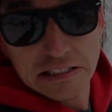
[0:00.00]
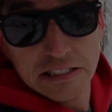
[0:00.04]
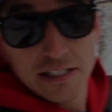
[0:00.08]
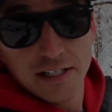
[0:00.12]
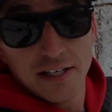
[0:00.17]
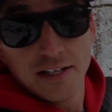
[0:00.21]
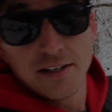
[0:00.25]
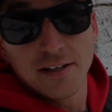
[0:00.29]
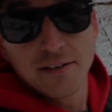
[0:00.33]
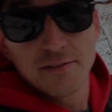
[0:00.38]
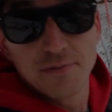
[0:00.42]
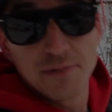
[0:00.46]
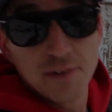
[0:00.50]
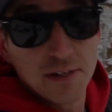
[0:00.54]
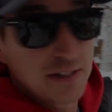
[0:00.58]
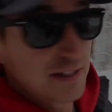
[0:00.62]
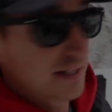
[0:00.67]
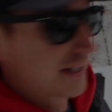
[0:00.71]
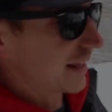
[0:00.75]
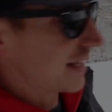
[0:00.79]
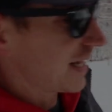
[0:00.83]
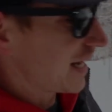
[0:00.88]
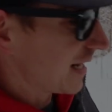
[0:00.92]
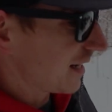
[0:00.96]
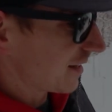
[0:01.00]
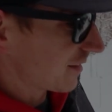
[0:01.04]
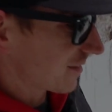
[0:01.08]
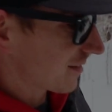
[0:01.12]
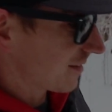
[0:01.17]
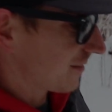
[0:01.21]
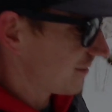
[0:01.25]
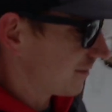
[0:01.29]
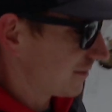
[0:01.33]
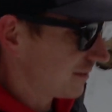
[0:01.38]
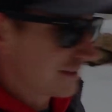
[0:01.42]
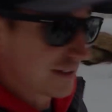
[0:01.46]
and it didn't fall on that,
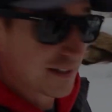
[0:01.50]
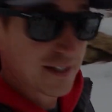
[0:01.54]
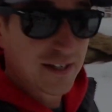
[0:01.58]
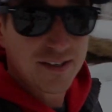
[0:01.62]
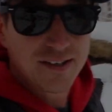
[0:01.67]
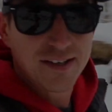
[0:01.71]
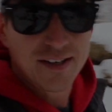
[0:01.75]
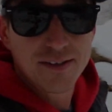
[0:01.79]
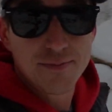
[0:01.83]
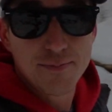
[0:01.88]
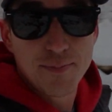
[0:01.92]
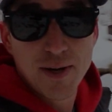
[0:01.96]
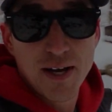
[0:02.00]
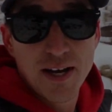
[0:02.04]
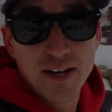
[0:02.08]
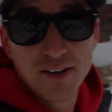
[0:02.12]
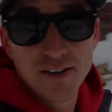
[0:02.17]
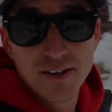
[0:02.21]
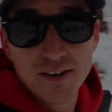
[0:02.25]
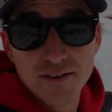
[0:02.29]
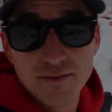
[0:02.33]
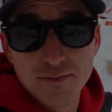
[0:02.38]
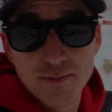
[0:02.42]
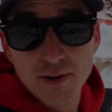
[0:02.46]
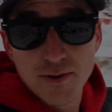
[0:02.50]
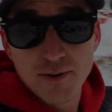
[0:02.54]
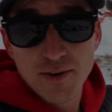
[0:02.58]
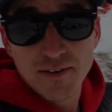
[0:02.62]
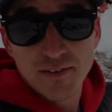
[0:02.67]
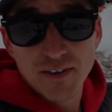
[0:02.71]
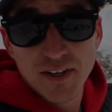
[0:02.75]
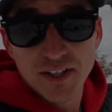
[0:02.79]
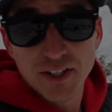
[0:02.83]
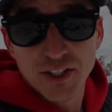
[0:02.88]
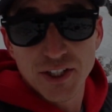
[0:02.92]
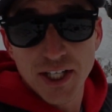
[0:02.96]
so I guess that's positive, but we'll
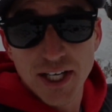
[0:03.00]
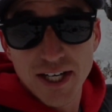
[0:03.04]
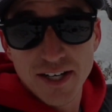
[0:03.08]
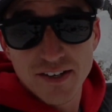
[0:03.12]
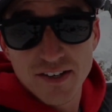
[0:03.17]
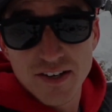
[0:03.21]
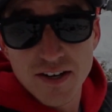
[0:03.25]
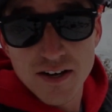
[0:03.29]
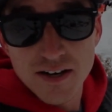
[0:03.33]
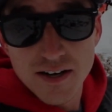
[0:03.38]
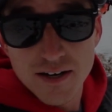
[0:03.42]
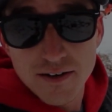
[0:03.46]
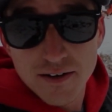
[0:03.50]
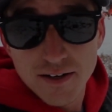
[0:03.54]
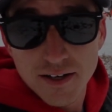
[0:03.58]
have to get the chainsaw